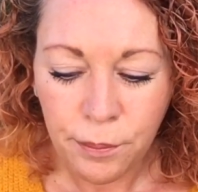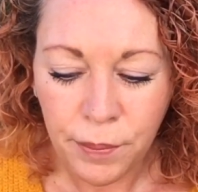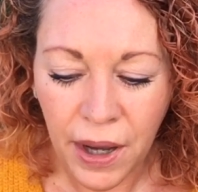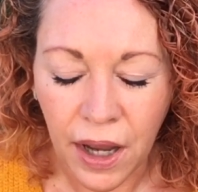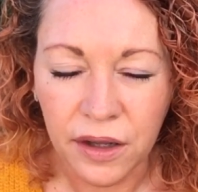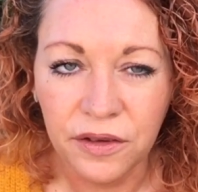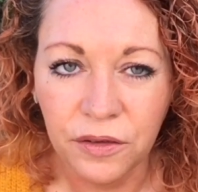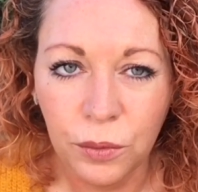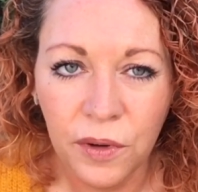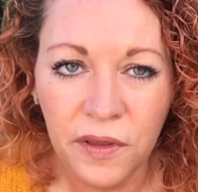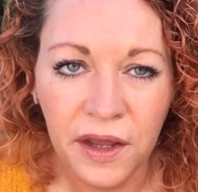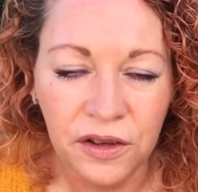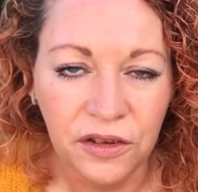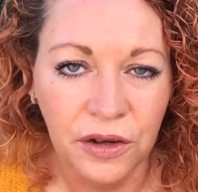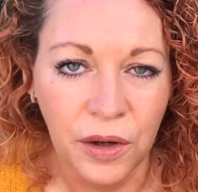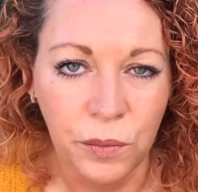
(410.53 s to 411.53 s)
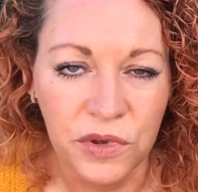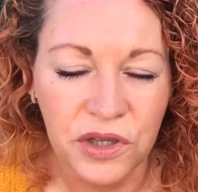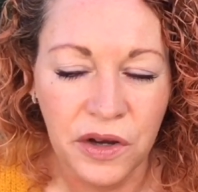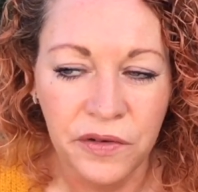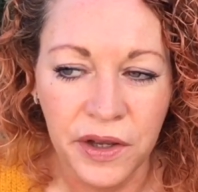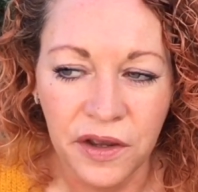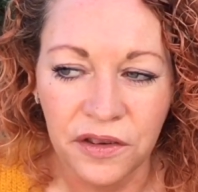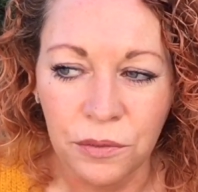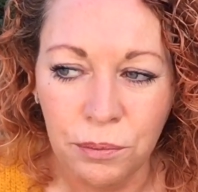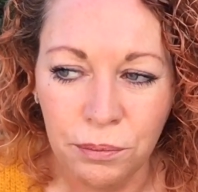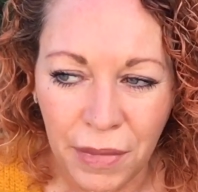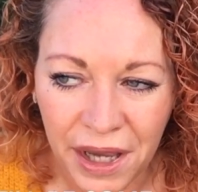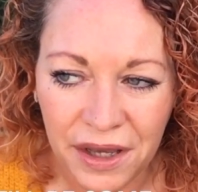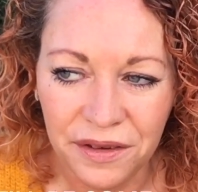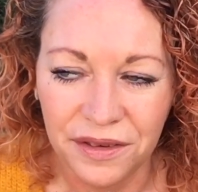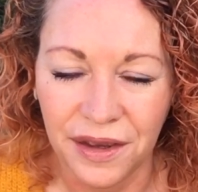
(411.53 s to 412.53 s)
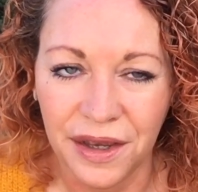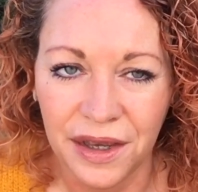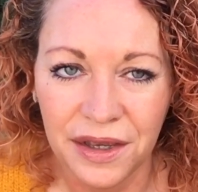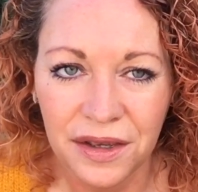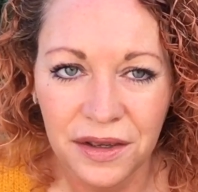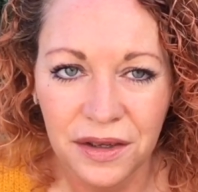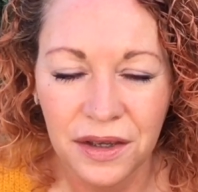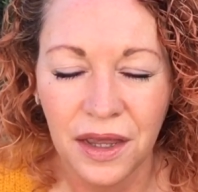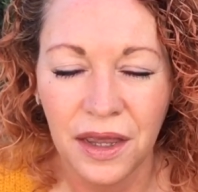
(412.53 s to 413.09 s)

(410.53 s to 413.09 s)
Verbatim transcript: But what they're doing, which I think is amazing,